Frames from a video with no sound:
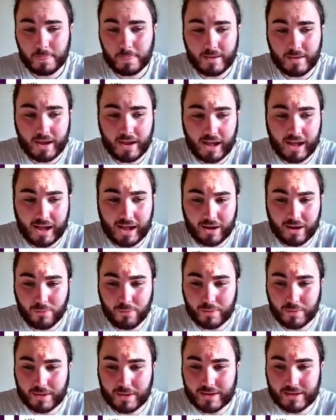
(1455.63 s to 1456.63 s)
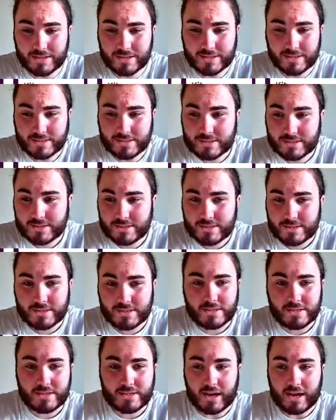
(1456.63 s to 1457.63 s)
how
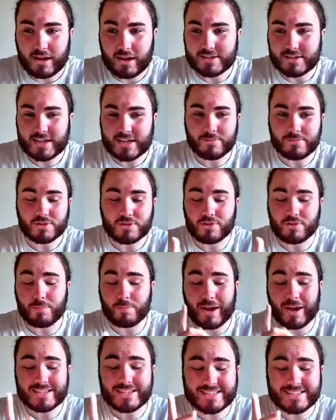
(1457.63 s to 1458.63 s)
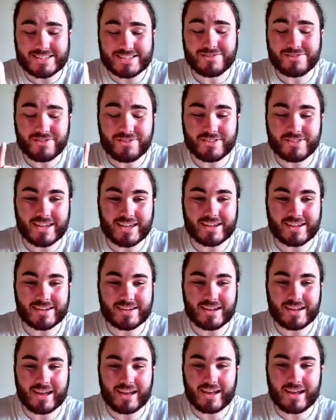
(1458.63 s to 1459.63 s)
the table's going to look. But I still think
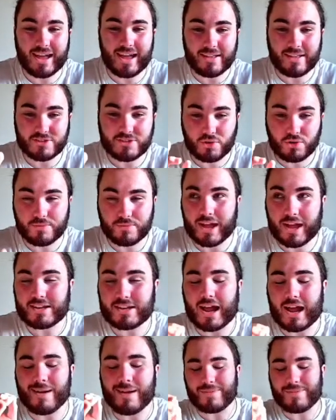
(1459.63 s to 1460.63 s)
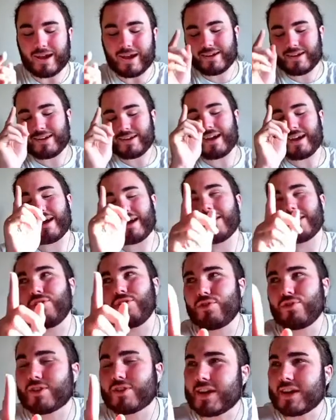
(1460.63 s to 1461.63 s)
I'm
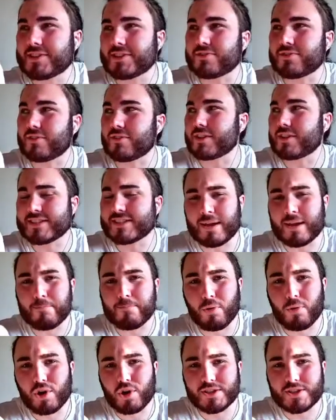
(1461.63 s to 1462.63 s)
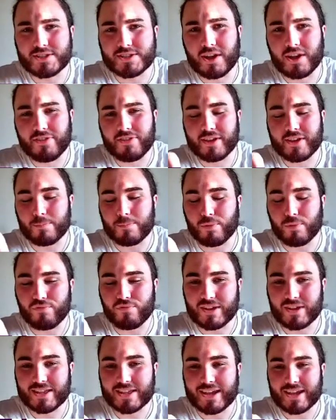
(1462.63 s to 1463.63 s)
Newcastle are 10 points, aren't they, above
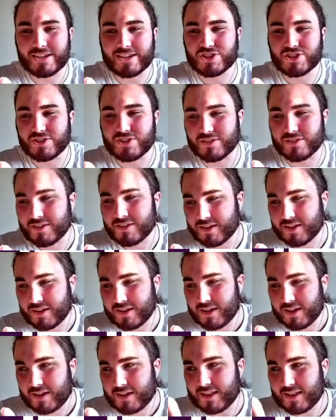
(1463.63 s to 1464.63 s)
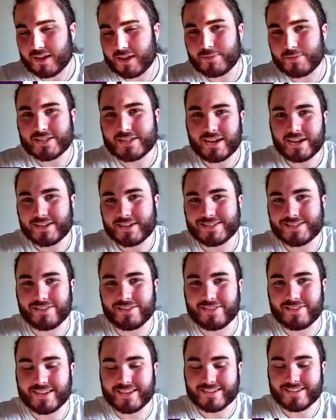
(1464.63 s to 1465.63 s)
relegation? Now, let me tell you
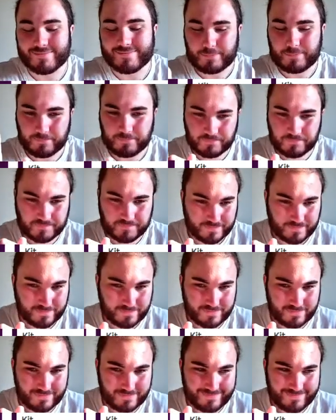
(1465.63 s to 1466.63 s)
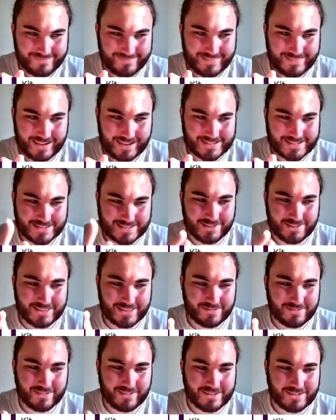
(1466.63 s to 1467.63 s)
something. I still
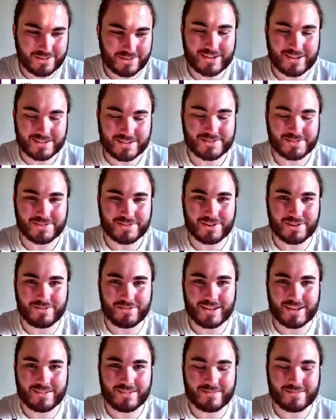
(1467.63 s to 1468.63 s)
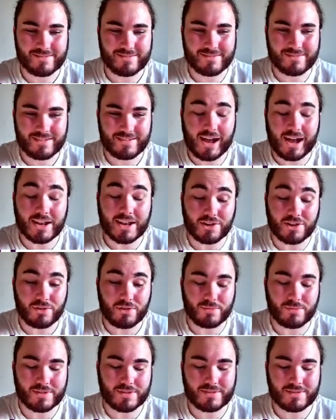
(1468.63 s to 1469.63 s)
think Newcastle could go down. I
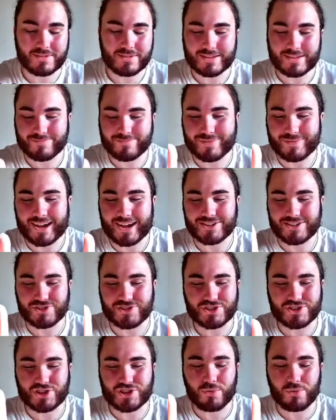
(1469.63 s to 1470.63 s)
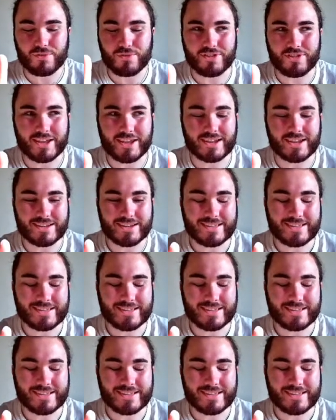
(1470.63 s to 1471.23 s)
know I just don't think